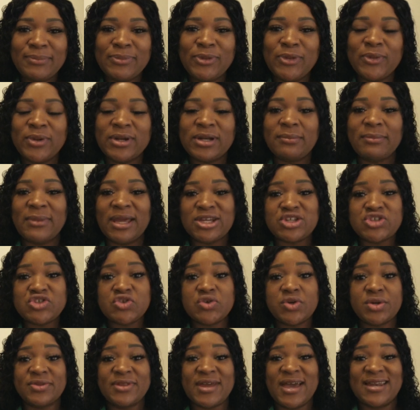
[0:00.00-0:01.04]
you want to make
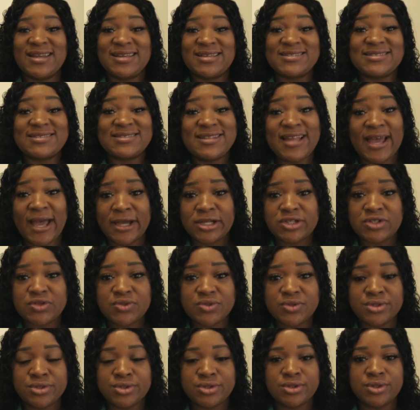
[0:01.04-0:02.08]
sure that it's
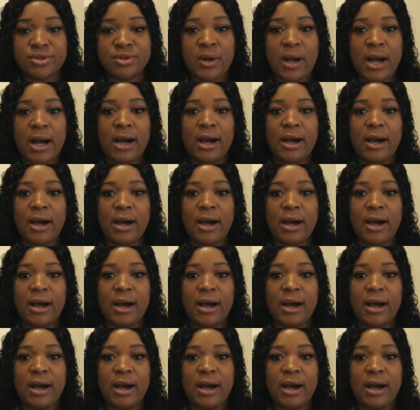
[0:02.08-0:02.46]
natural,